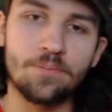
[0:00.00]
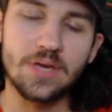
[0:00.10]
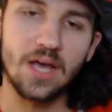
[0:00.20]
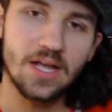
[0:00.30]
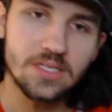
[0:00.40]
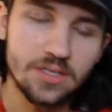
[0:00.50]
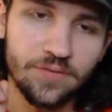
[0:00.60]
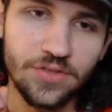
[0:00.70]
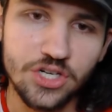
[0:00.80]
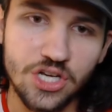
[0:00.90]
because
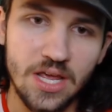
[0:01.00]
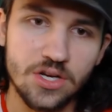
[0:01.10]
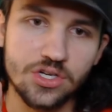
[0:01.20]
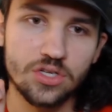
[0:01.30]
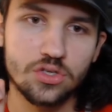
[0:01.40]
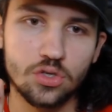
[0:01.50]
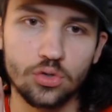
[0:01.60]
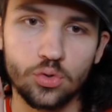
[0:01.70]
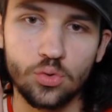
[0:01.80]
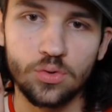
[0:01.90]
of the changes
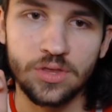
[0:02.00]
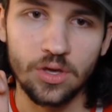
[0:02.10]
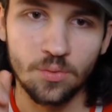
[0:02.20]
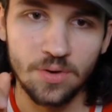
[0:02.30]
to the